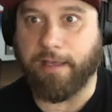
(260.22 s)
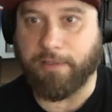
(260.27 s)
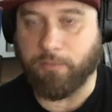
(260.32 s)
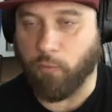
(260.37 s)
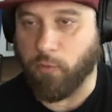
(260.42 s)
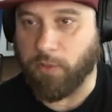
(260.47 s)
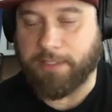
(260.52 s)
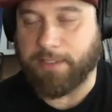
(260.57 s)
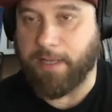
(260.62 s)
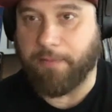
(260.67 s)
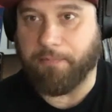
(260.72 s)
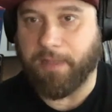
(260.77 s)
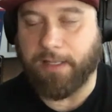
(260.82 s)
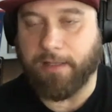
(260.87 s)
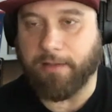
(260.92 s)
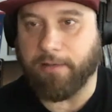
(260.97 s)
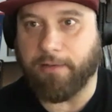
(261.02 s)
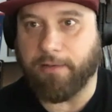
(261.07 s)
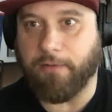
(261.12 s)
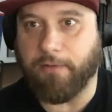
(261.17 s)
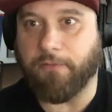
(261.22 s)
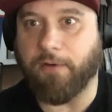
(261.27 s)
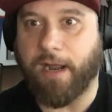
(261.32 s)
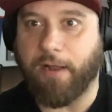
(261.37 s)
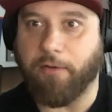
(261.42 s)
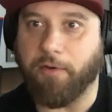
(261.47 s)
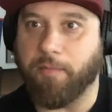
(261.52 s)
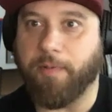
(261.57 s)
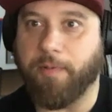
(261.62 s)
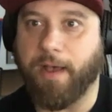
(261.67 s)
was something
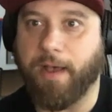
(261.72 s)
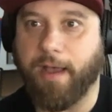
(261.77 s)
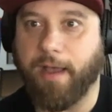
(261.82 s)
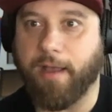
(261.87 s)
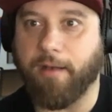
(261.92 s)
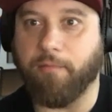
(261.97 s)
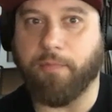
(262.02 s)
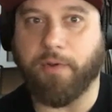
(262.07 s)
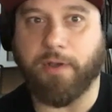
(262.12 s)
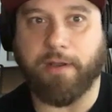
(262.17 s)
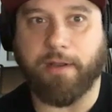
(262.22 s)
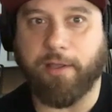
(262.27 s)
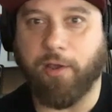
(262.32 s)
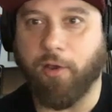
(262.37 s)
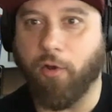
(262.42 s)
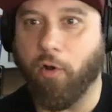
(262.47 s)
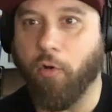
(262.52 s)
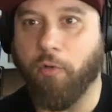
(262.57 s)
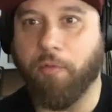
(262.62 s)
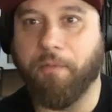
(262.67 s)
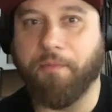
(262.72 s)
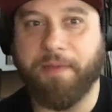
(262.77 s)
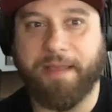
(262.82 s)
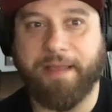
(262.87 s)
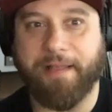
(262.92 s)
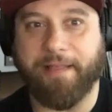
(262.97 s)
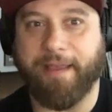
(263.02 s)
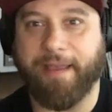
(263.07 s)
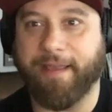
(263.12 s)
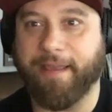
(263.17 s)
frowned upon, but you only
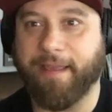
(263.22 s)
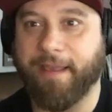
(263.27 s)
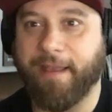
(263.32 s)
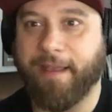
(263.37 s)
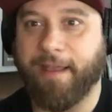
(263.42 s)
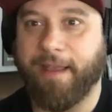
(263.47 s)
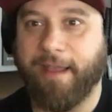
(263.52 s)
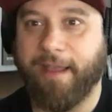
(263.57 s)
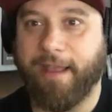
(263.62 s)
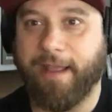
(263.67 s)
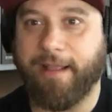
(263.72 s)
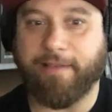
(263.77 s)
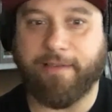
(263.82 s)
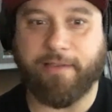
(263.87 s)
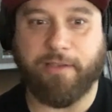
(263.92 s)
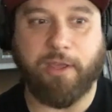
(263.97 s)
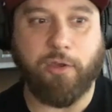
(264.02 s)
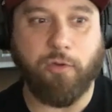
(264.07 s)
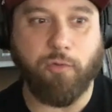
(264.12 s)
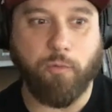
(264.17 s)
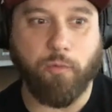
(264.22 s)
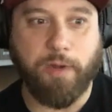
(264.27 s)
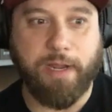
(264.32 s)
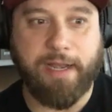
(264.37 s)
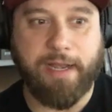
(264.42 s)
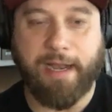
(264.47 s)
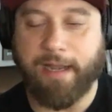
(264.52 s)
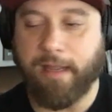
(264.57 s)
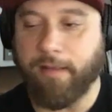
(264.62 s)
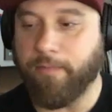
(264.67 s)
like you
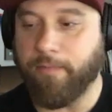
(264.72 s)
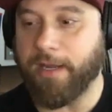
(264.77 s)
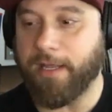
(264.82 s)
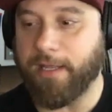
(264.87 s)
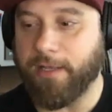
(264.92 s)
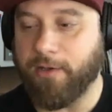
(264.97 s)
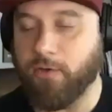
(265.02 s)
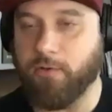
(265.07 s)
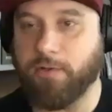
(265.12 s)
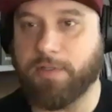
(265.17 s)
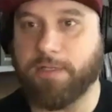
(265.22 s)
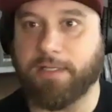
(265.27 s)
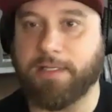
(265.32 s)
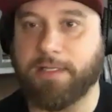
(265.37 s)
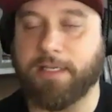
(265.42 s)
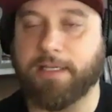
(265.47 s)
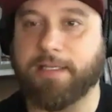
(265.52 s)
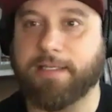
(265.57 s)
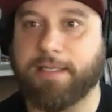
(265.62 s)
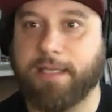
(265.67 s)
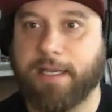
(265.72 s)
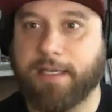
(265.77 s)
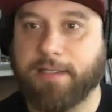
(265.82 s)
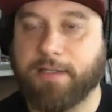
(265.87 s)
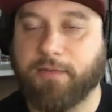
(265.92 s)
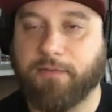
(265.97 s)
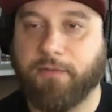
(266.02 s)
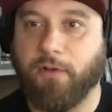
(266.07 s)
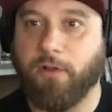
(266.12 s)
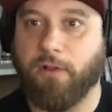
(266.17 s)
read anybody who's a
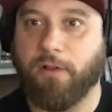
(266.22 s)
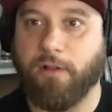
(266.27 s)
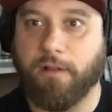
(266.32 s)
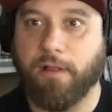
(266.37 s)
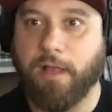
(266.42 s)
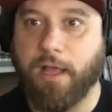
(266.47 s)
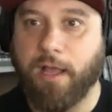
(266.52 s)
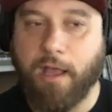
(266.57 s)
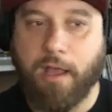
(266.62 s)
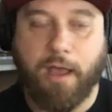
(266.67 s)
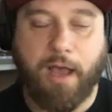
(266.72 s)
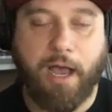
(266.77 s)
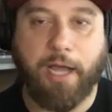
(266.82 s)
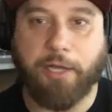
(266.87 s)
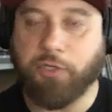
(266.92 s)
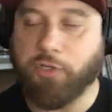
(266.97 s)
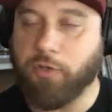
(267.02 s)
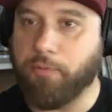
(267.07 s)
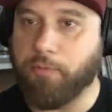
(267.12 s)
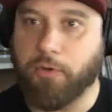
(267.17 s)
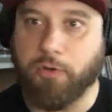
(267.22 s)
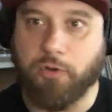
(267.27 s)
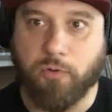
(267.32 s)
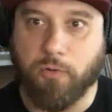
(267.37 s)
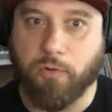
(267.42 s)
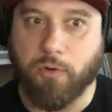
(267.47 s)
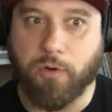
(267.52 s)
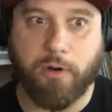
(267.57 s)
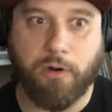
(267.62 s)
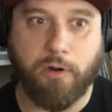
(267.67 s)
successful
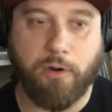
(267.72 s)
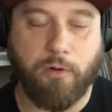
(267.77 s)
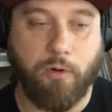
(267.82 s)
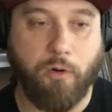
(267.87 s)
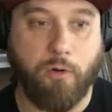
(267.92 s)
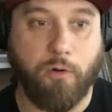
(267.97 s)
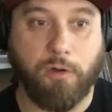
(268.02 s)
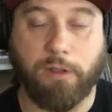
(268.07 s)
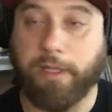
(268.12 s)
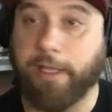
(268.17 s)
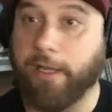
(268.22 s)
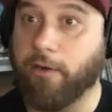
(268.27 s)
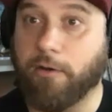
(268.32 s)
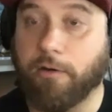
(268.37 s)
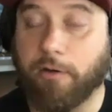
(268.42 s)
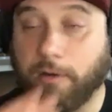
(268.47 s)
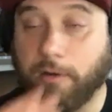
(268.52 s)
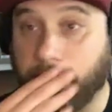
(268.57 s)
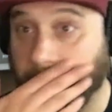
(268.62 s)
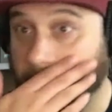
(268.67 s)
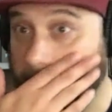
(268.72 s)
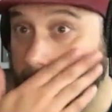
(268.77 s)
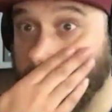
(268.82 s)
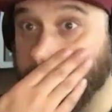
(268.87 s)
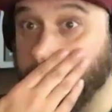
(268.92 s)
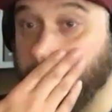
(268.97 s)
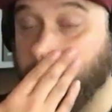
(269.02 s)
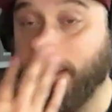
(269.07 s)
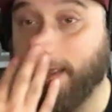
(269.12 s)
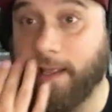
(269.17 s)
entrepreneur or leader of a
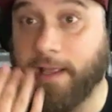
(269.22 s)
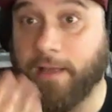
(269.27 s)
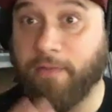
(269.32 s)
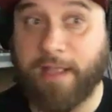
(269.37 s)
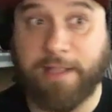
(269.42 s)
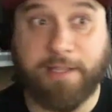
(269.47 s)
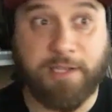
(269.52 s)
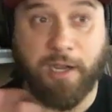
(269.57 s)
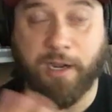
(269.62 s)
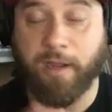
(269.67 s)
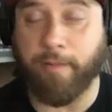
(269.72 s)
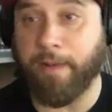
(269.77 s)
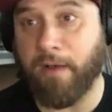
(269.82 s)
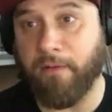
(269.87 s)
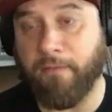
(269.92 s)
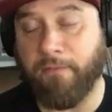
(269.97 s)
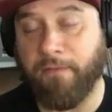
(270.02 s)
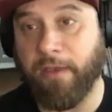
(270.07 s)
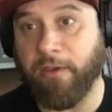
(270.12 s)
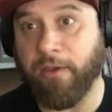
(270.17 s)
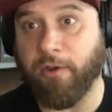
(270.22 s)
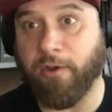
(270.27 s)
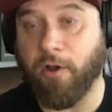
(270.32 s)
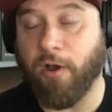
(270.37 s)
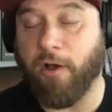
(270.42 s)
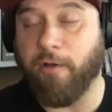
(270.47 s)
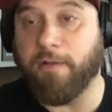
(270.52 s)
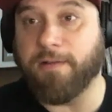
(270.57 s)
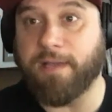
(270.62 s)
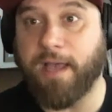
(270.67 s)
company, they talk about failure
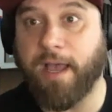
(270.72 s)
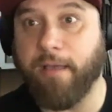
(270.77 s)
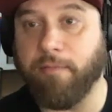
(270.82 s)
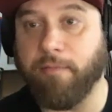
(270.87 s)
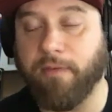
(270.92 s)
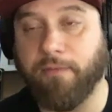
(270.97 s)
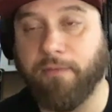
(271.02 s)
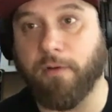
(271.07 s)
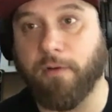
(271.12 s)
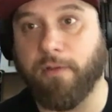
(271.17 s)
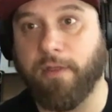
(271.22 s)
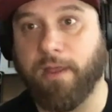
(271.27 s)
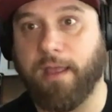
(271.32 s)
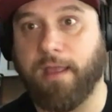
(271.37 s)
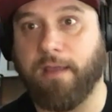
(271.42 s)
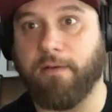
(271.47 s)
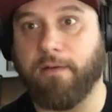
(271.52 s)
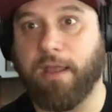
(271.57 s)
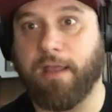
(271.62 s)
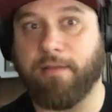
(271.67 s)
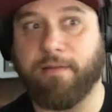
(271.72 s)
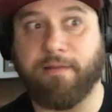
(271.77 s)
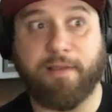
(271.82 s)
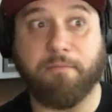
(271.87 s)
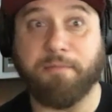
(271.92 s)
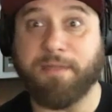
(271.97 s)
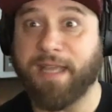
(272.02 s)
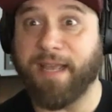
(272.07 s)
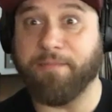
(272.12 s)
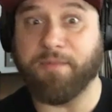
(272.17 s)
all the time and
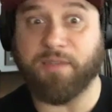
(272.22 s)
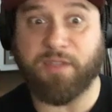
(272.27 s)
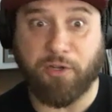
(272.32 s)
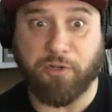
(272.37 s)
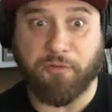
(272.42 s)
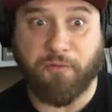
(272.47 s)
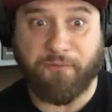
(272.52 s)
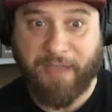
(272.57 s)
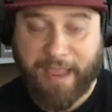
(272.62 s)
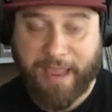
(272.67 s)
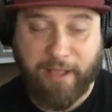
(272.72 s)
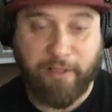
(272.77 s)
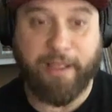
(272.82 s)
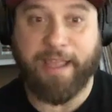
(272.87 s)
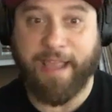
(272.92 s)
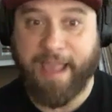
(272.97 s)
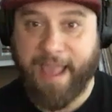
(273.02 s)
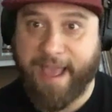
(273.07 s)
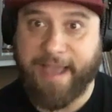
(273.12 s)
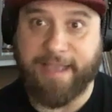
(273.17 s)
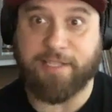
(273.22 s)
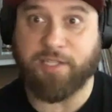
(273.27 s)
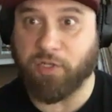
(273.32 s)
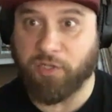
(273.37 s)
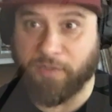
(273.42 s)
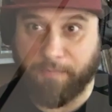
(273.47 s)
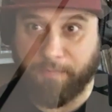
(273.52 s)
sometimes they're failing as they're